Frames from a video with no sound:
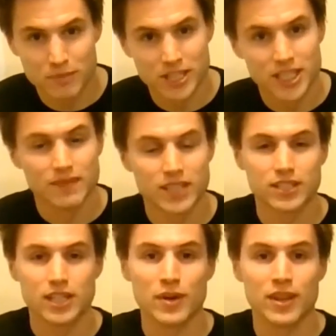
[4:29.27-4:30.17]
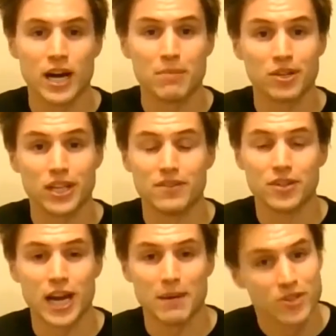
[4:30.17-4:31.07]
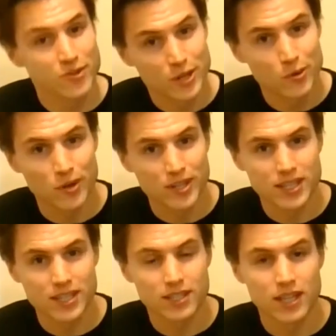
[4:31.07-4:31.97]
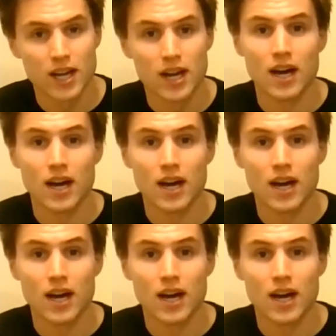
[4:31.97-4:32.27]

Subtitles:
specifically with upper level chemistry courses,